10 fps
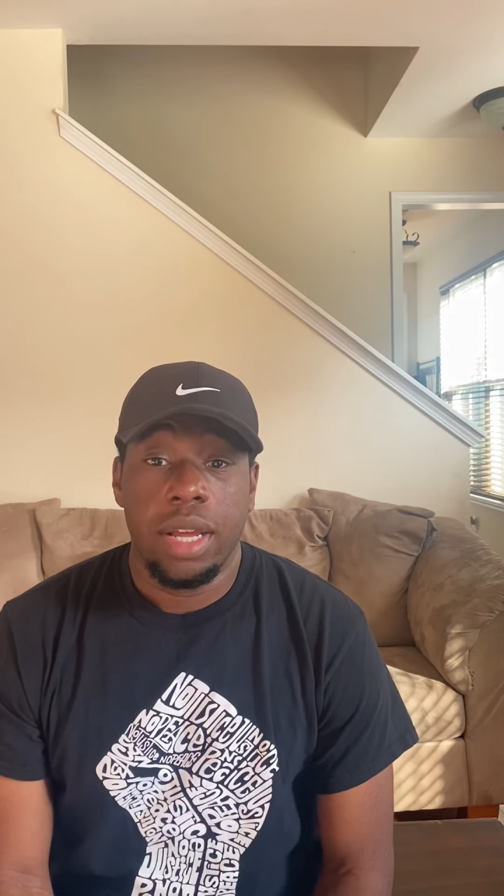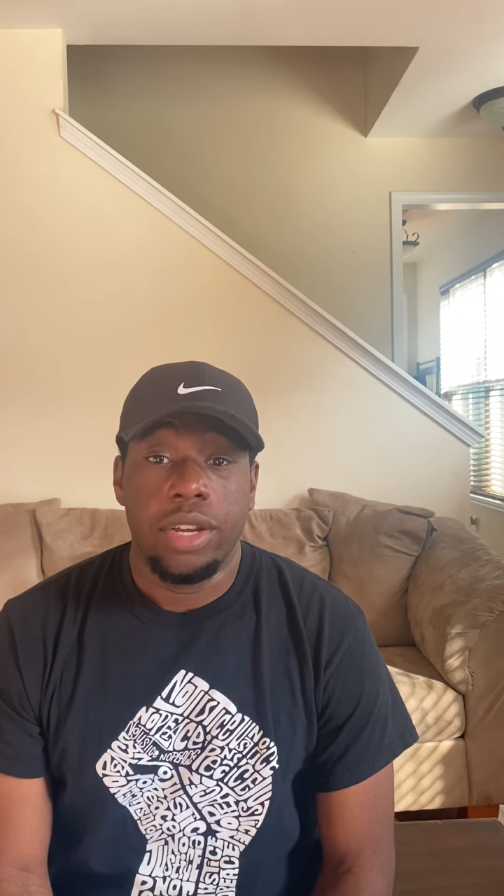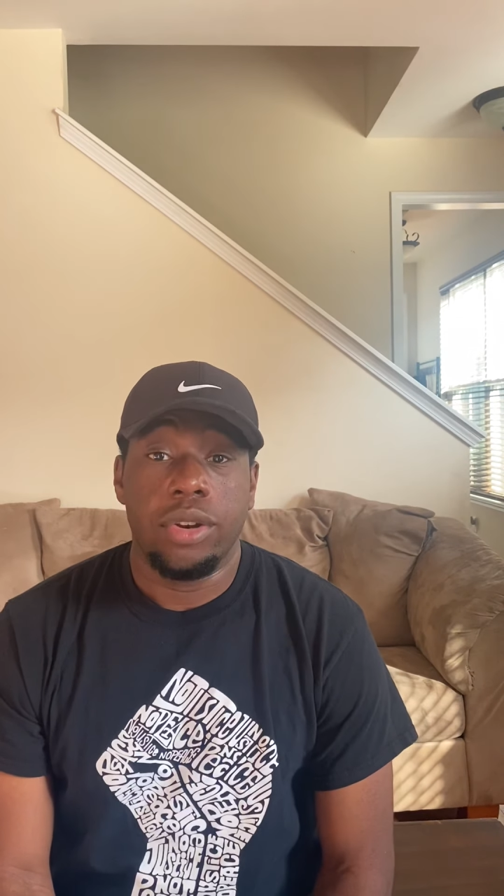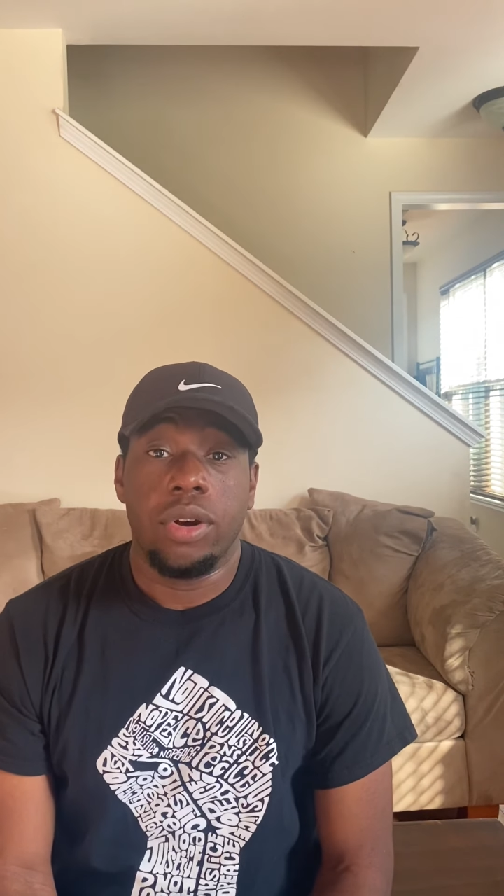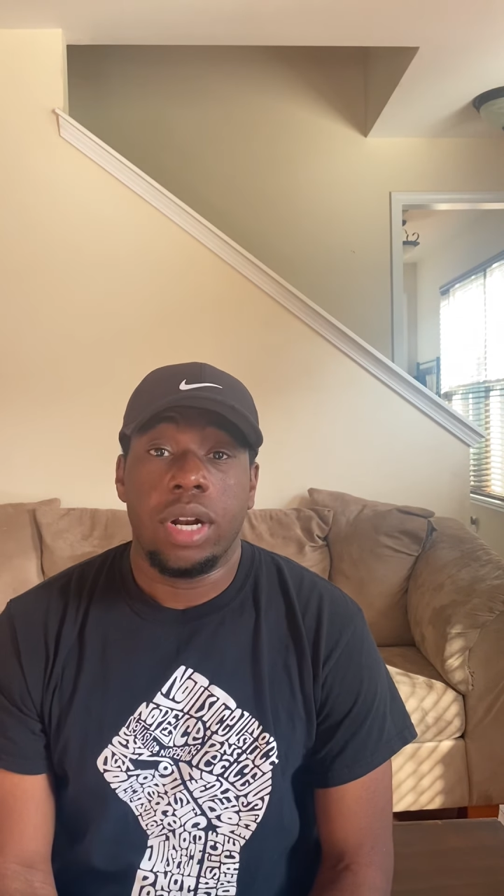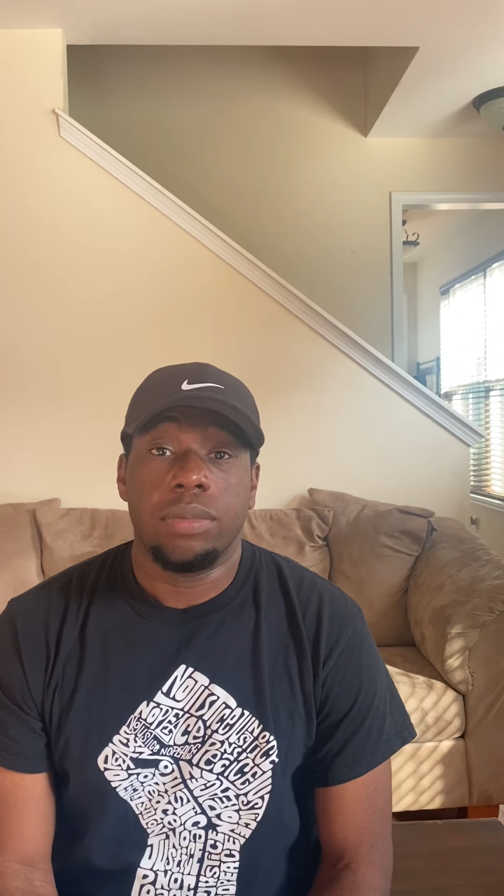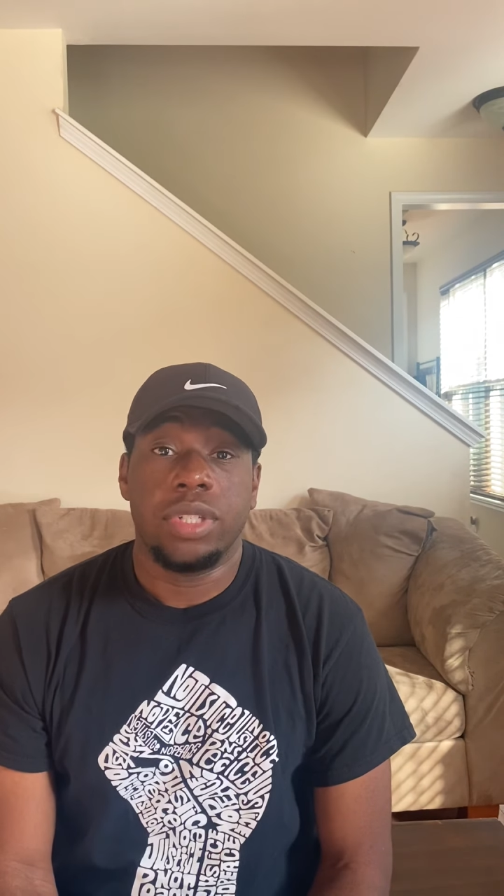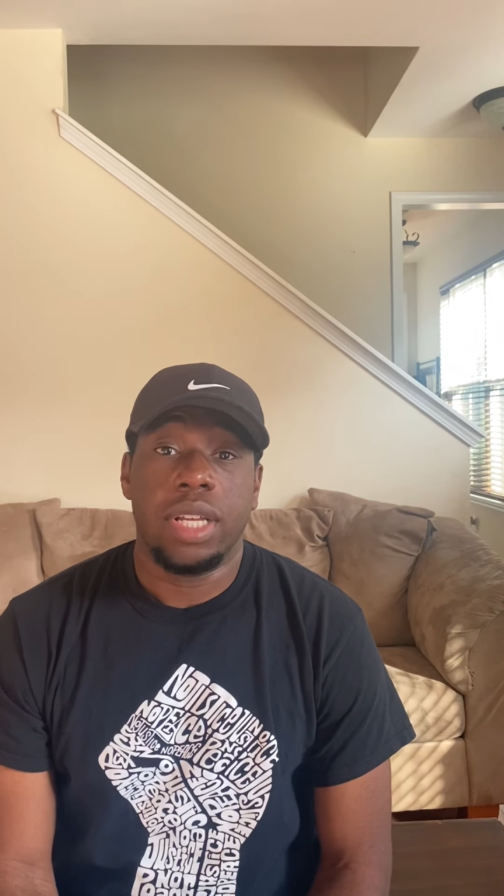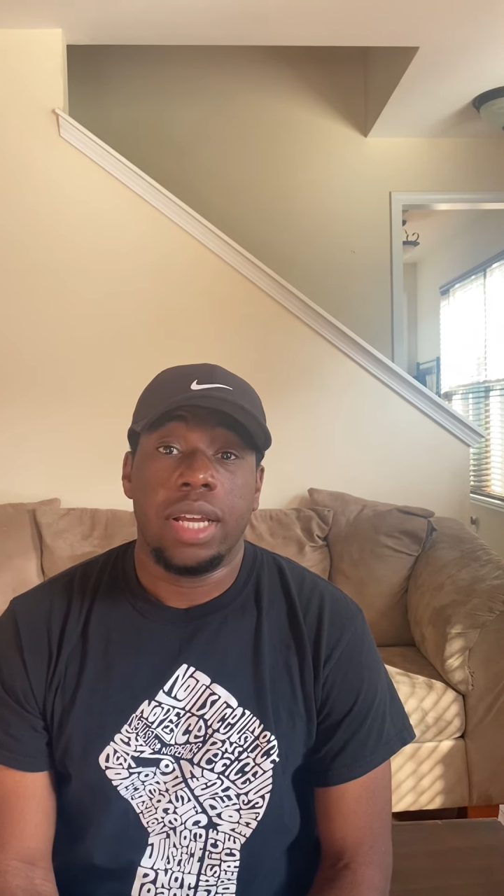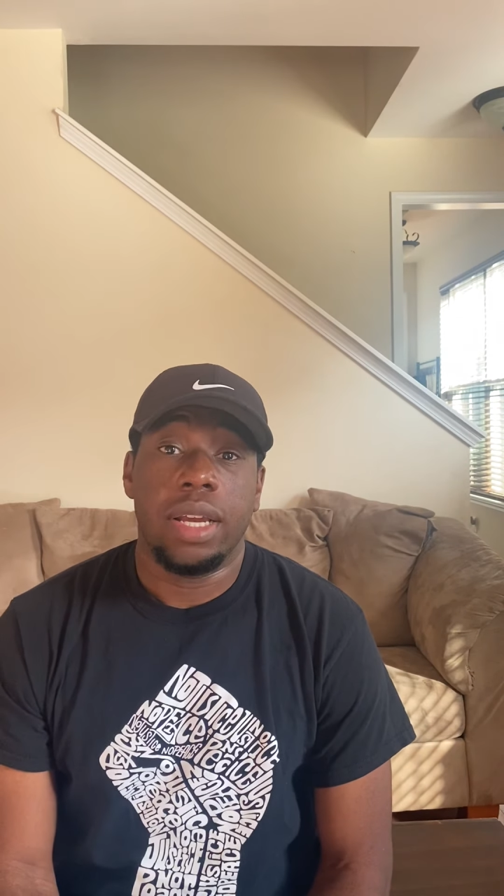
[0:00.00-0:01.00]
You know what I'm
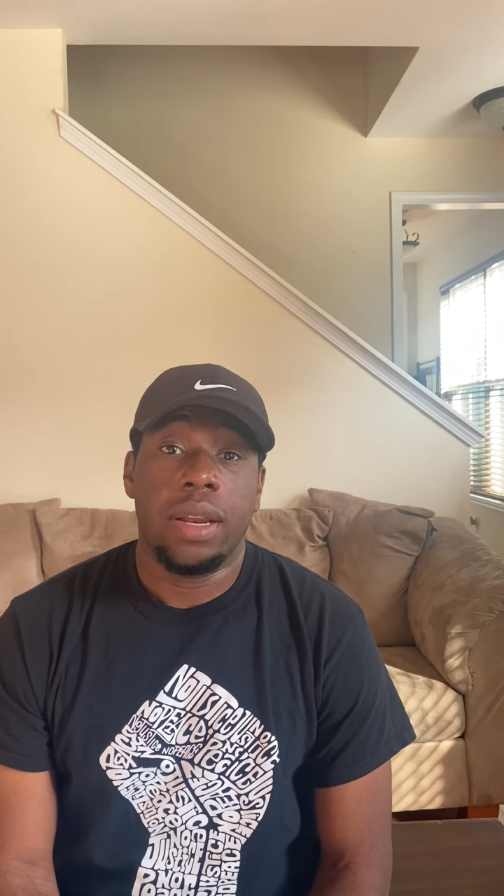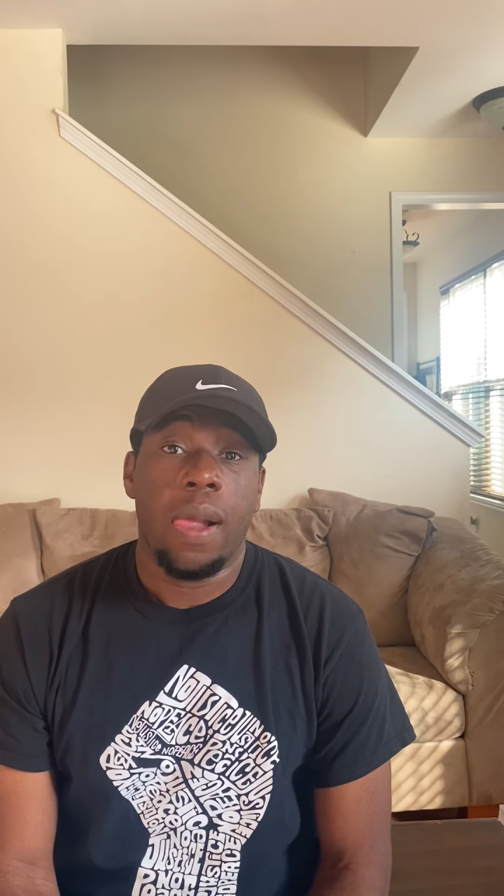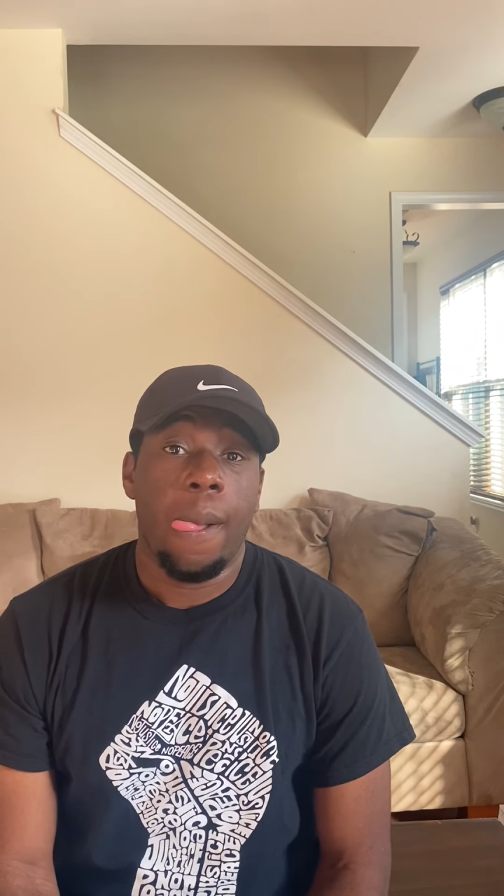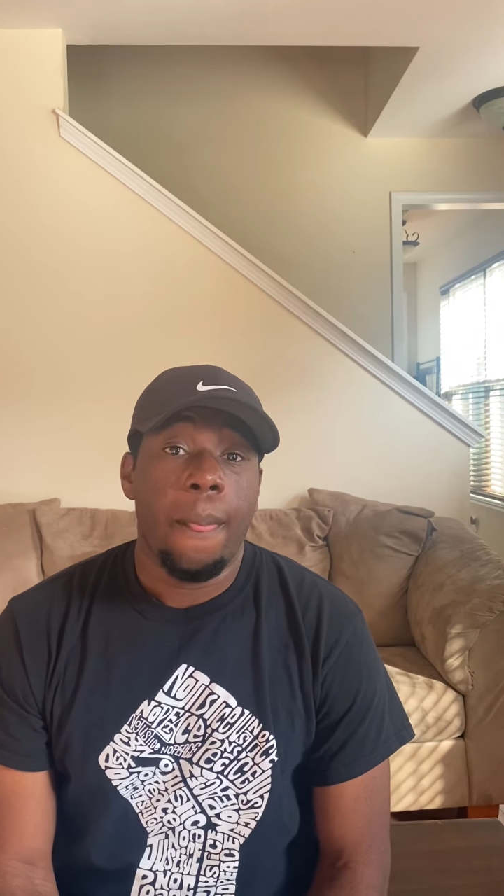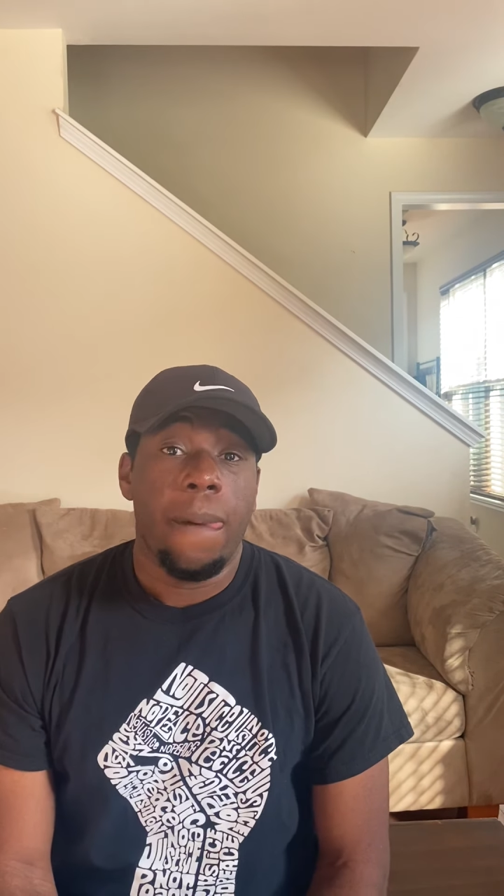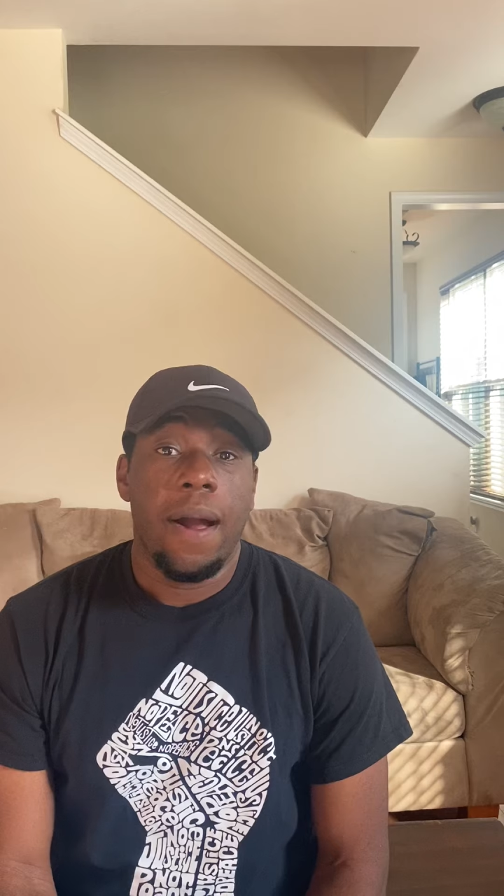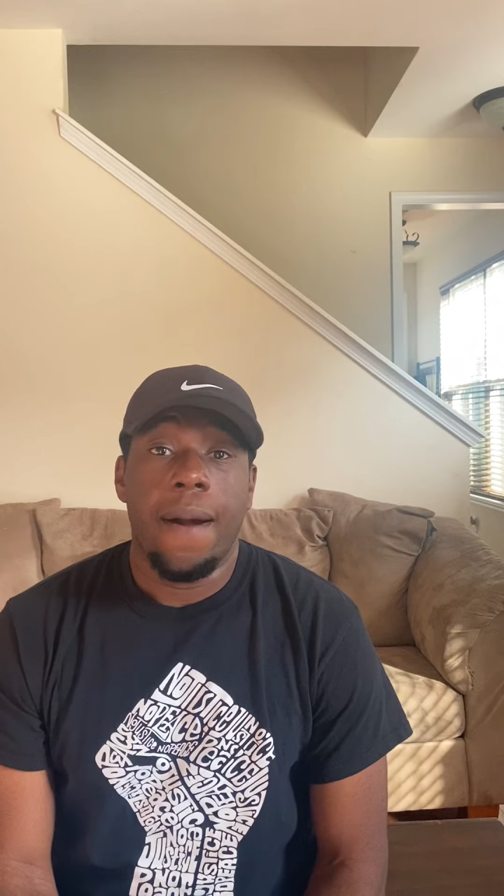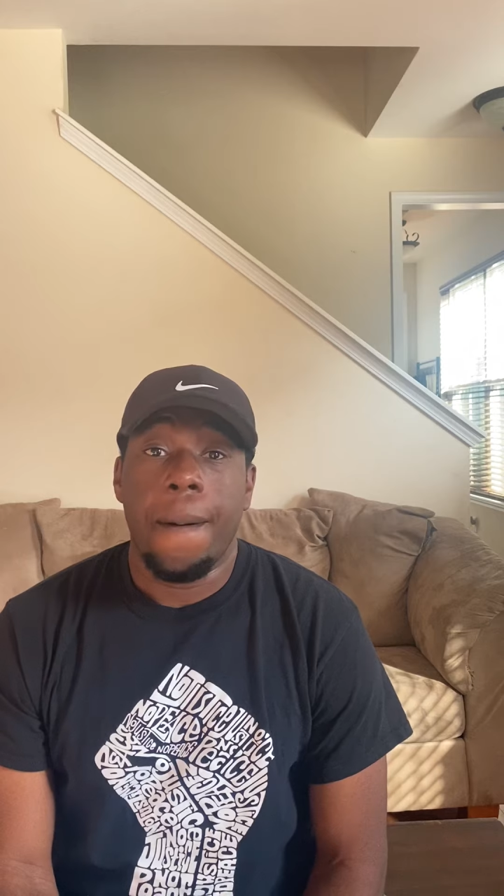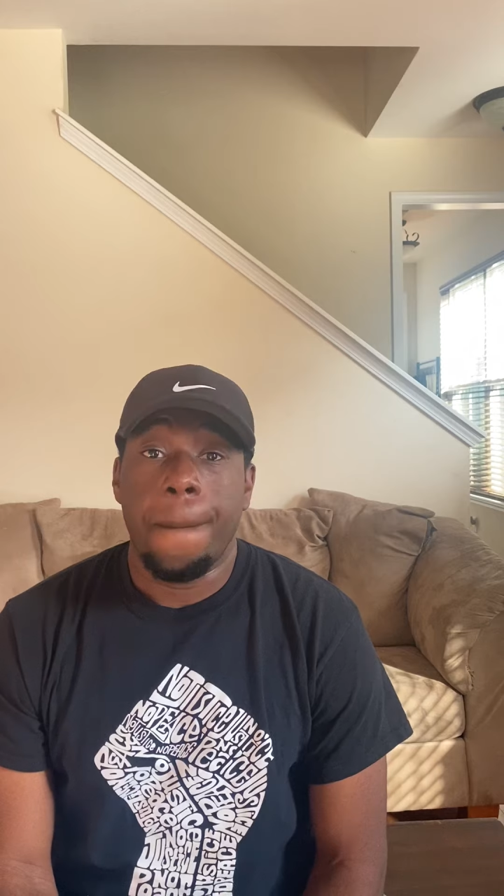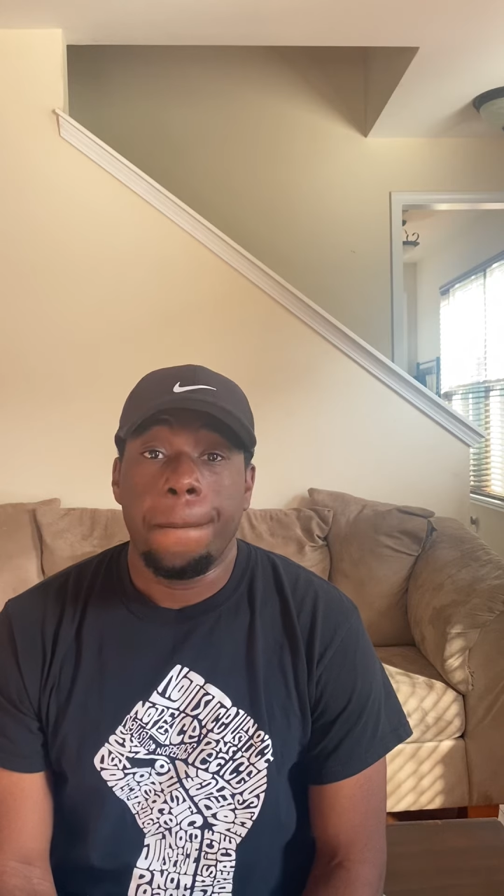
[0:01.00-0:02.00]
saying?
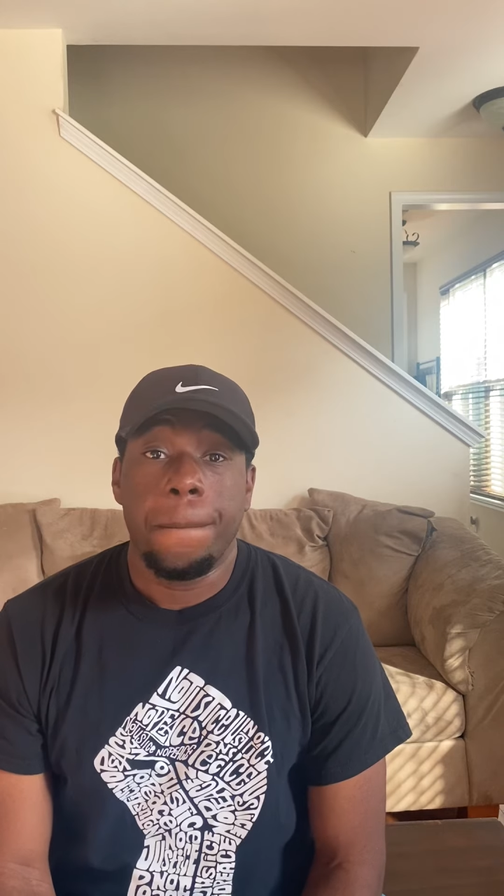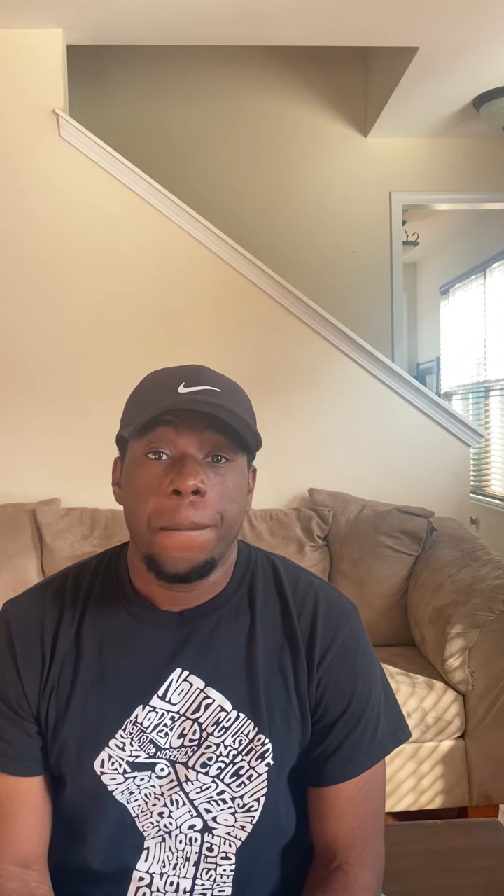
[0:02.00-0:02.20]
Um,